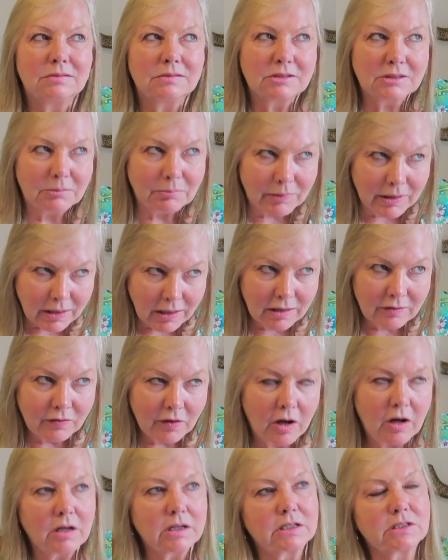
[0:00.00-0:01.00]
the middle of
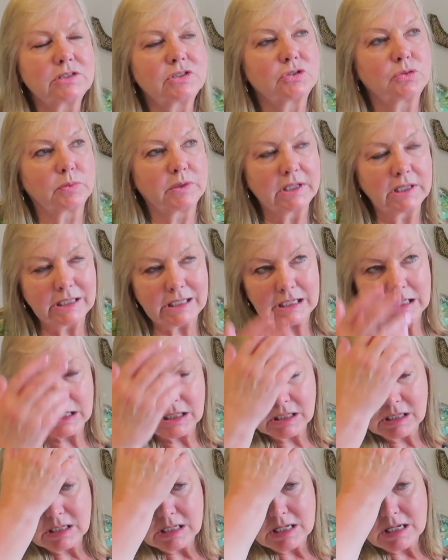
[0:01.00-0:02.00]
August, really.
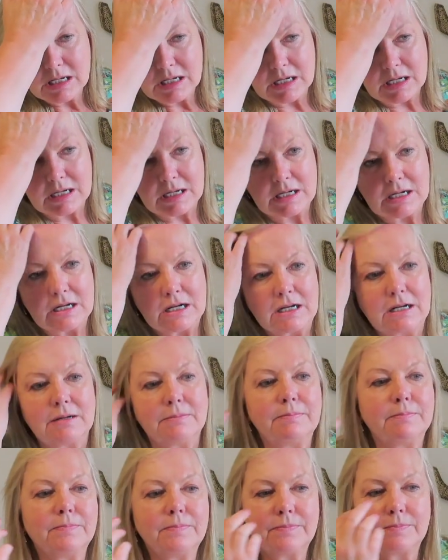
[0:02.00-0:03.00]

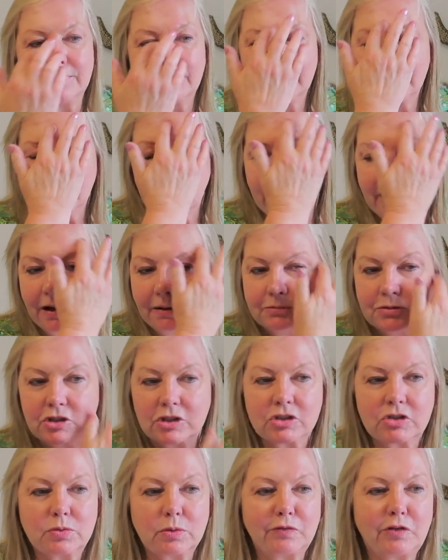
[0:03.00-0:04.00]
And I'm
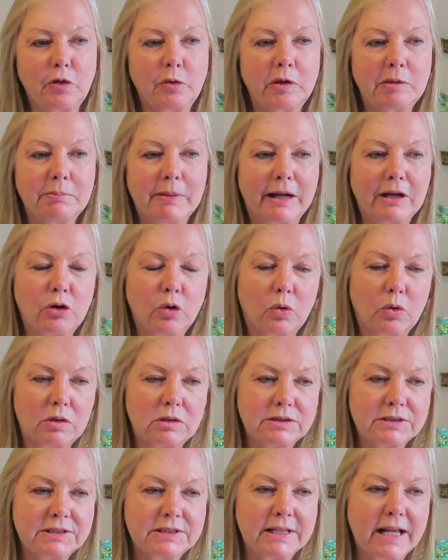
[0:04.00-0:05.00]
just reviewing my
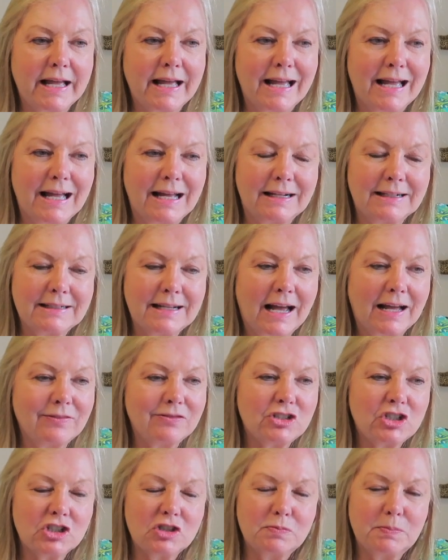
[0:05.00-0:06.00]
goals, and
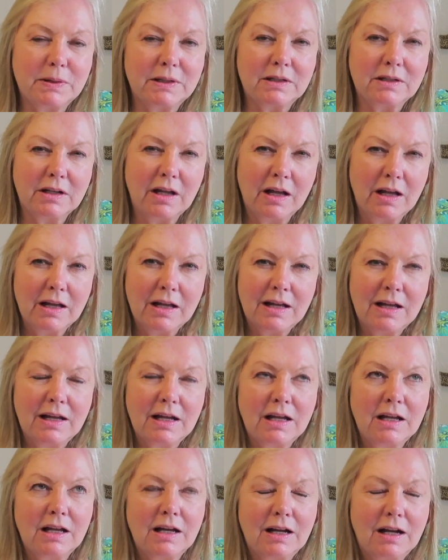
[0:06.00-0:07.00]
I've just been,
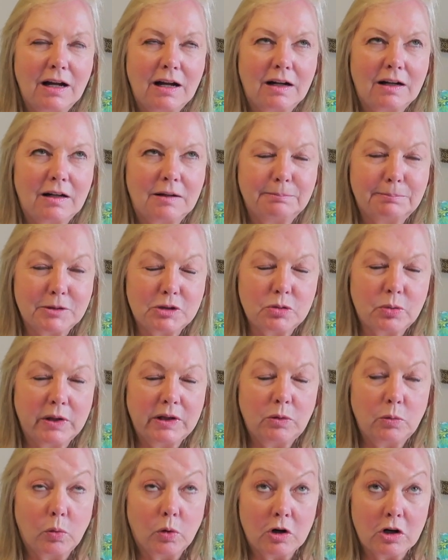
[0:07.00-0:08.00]

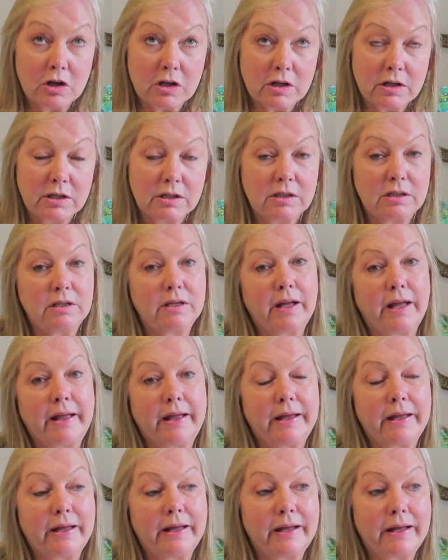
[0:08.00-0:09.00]
between work
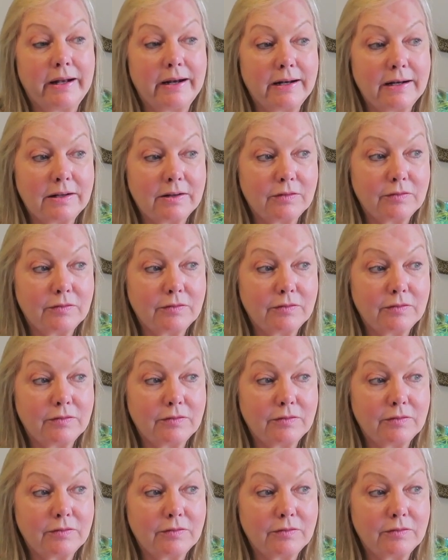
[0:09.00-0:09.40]
and